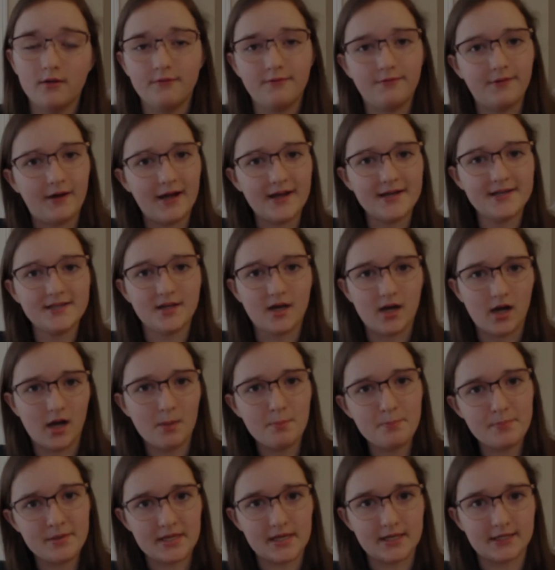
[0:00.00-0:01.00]
find
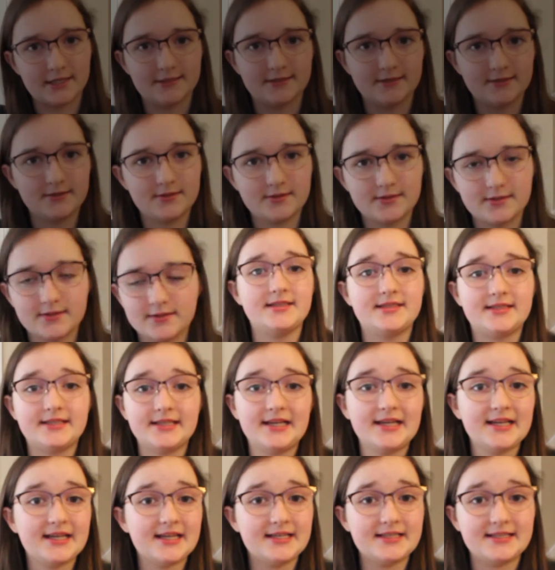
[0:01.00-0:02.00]
ambiance.
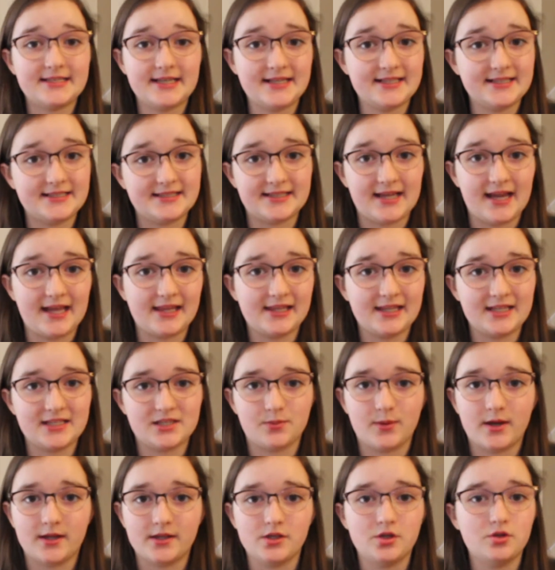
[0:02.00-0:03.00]
Sitting in dead
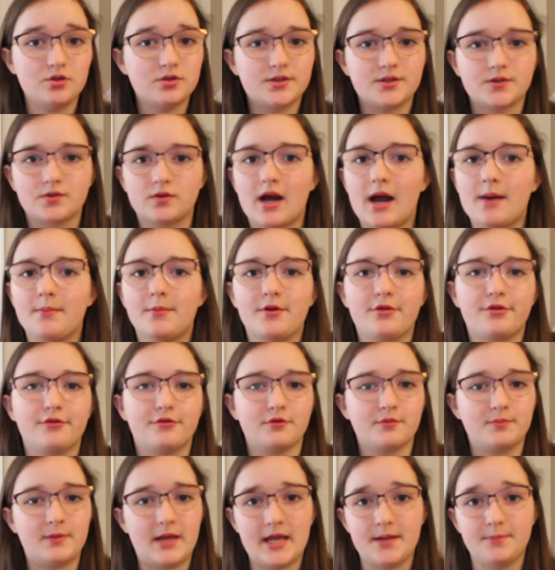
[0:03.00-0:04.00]
silence while you scrabble
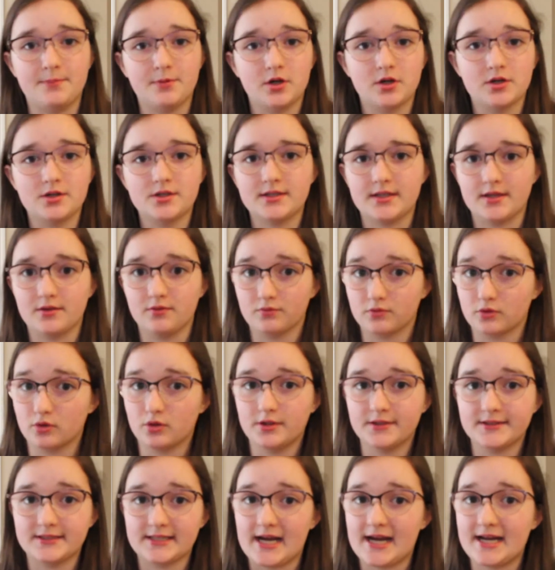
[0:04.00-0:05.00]
through papers and
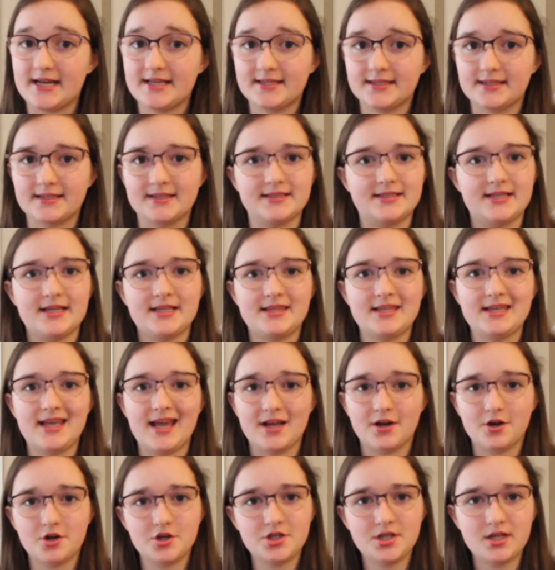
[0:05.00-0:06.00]
roll dice can take the
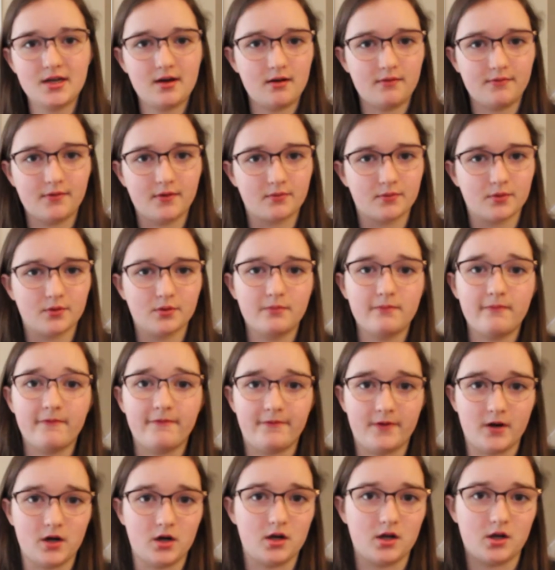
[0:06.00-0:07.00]
energy out of a
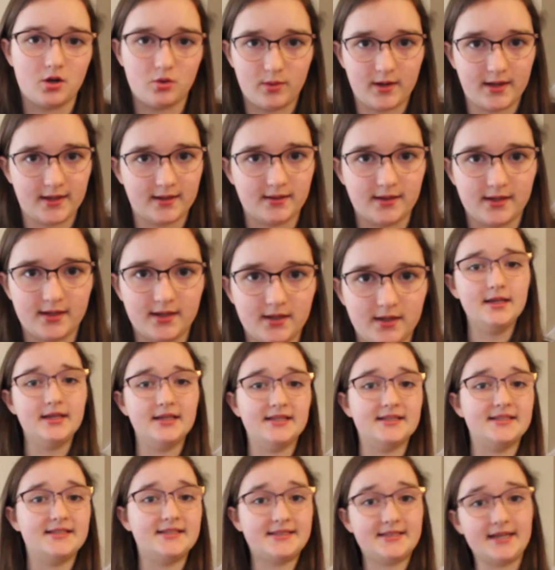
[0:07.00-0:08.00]
room very quickly.
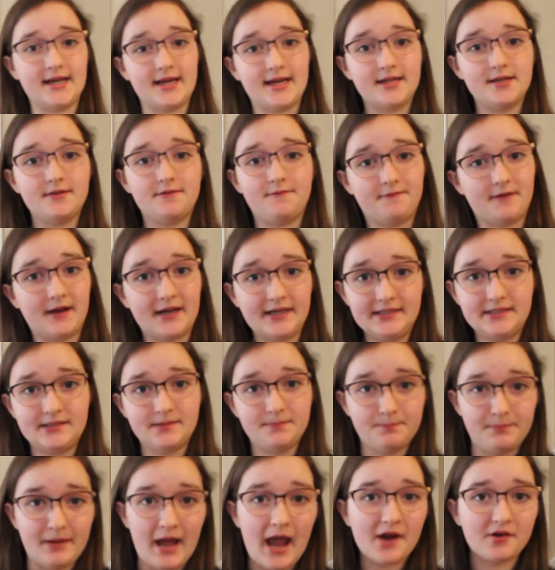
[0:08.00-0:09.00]
Instead, find
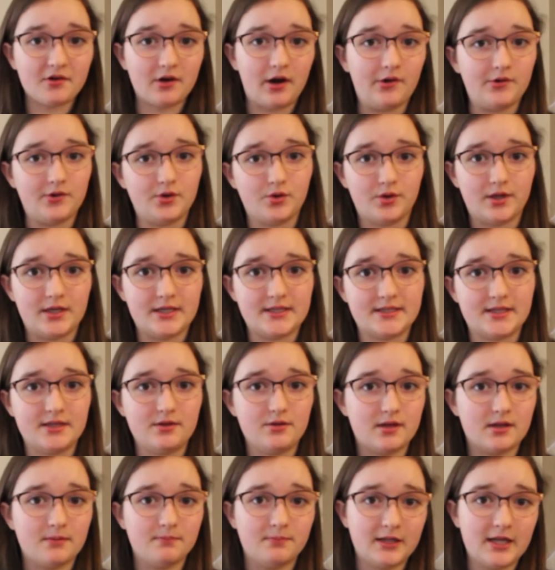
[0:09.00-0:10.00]
some background noise that
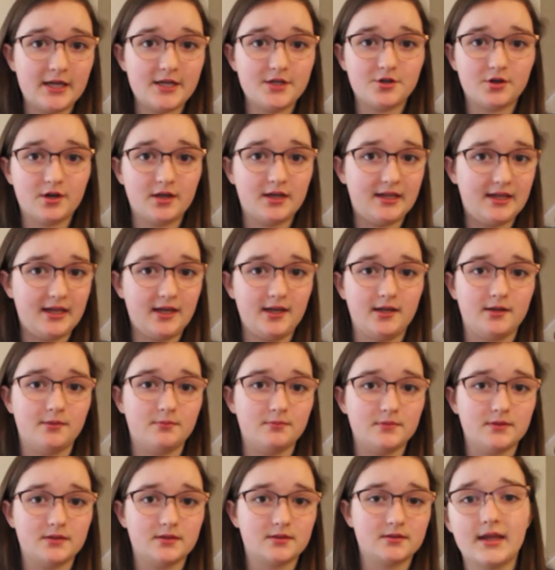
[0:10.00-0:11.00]
you can play during
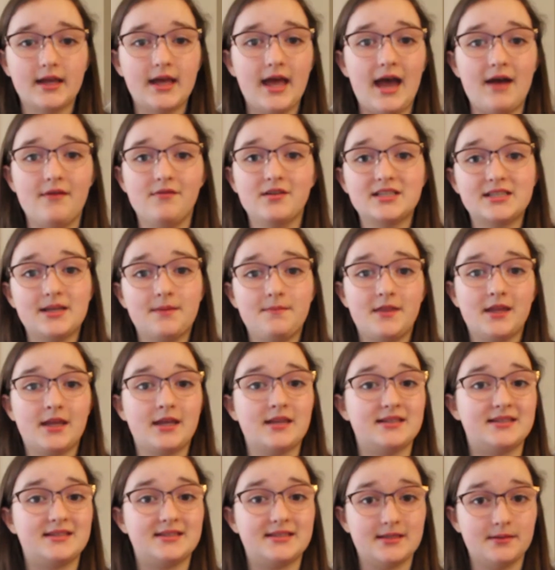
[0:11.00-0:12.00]
games. Having
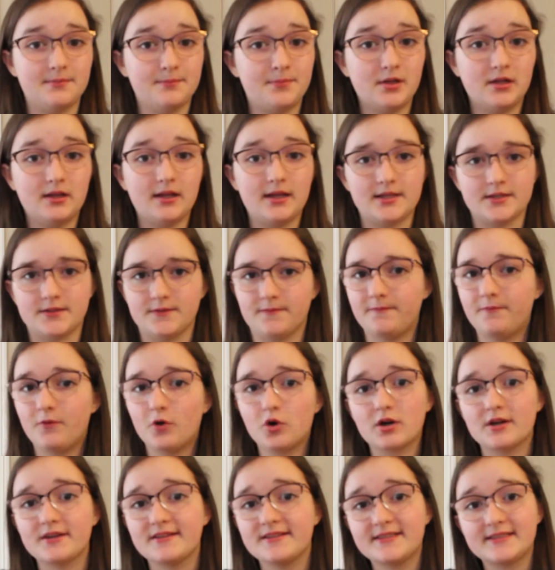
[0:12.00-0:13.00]
something as simple as
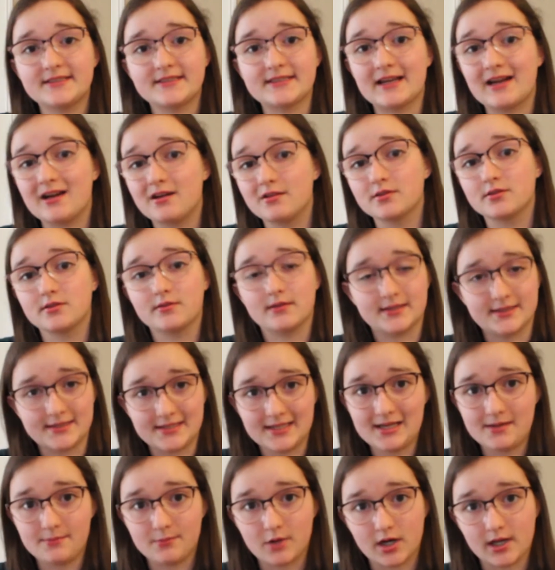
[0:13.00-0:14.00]
forest sounds or a
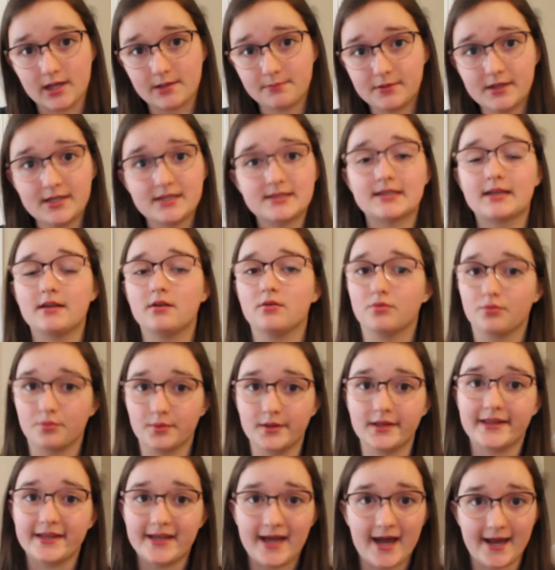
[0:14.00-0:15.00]
city marketplace can
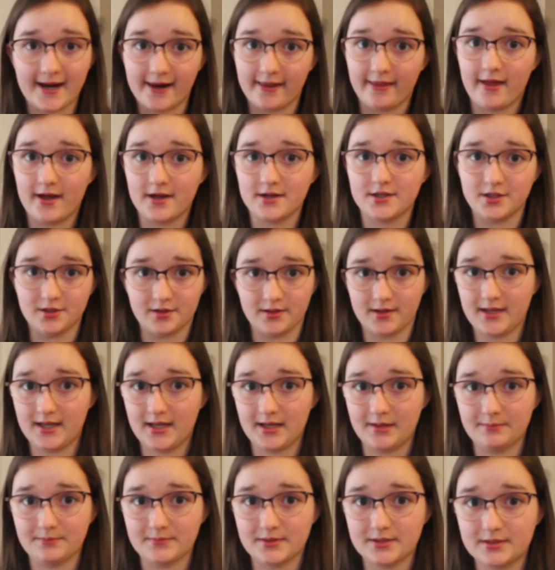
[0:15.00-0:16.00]
really add a lot to your
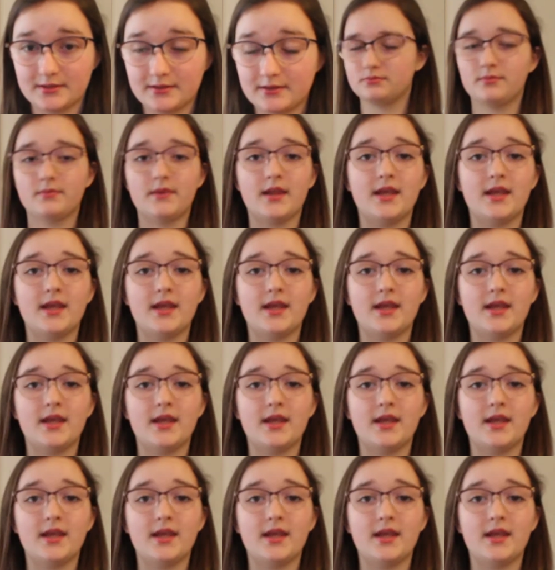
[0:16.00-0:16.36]
games.